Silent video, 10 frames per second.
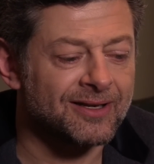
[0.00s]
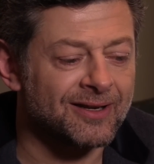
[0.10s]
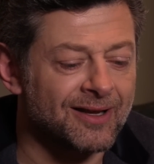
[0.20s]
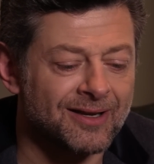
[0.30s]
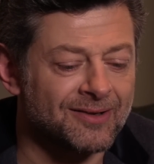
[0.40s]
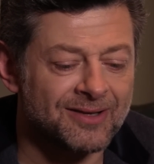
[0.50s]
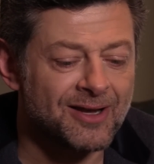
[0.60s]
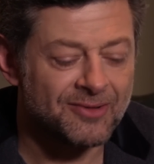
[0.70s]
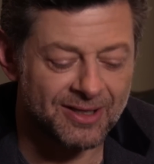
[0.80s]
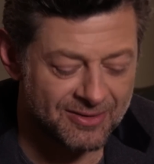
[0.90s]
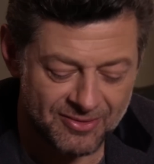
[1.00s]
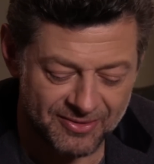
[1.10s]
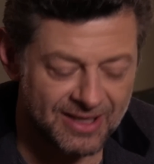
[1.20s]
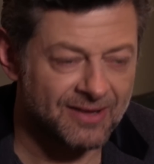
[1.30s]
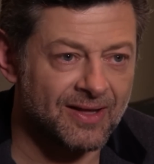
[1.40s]
And I, I go, no, they're
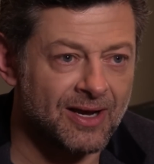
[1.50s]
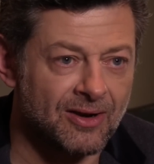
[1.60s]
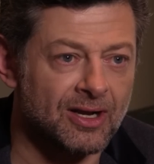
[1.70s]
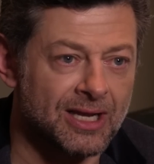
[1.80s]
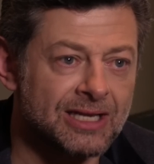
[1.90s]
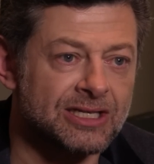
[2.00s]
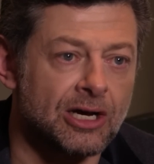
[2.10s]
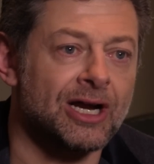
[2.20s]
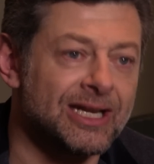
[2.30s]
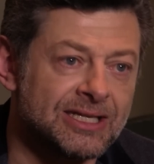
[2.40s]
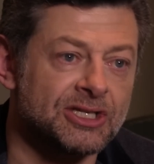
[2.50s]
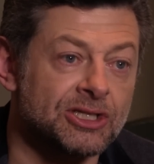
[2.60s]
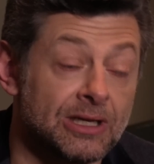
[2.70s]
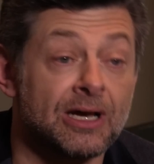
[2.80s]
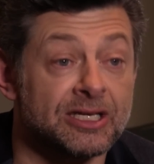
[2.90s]
not. They're, they are entirely
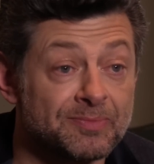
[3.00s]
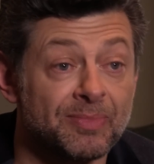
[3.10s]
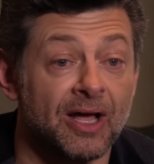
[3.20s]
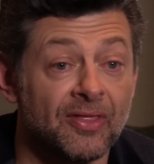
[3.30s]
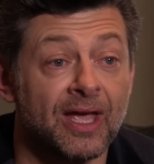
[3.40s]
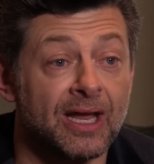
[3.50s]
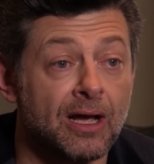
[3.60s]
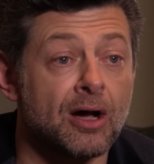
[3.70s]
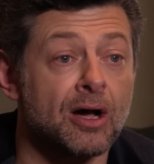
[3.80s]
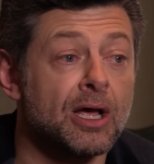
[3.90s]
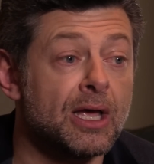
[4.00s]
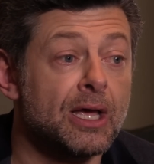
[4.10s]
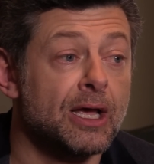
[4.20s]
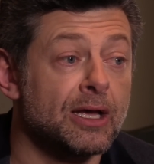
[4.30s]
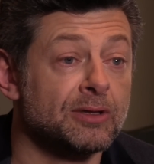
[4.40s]
digital eyes, but they are
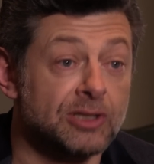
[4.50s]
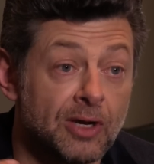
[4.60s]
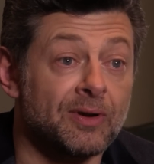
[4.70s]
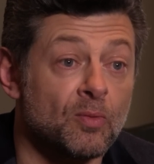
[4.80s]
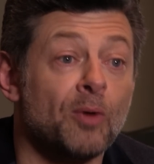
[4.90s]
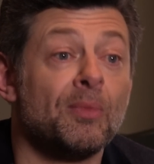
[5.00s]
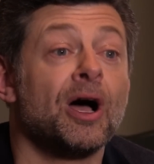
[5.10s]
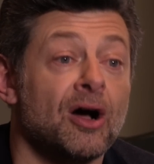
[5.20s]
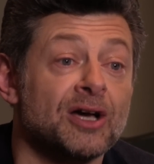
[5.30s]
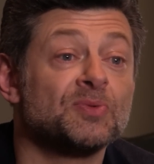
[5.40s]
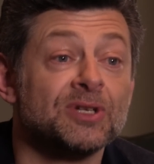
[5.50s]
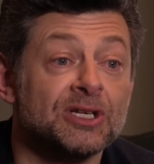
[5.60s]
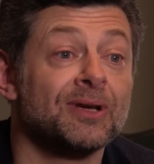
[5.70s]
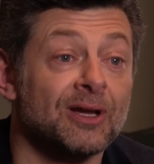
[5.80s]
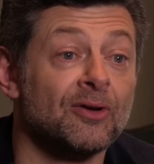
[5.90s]
doing what my eyes were
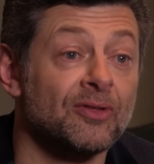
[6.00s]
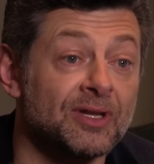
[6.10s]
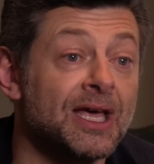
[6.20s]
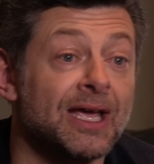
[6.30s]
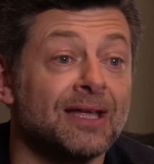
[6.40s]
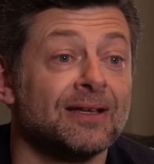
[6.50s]
doing on the day.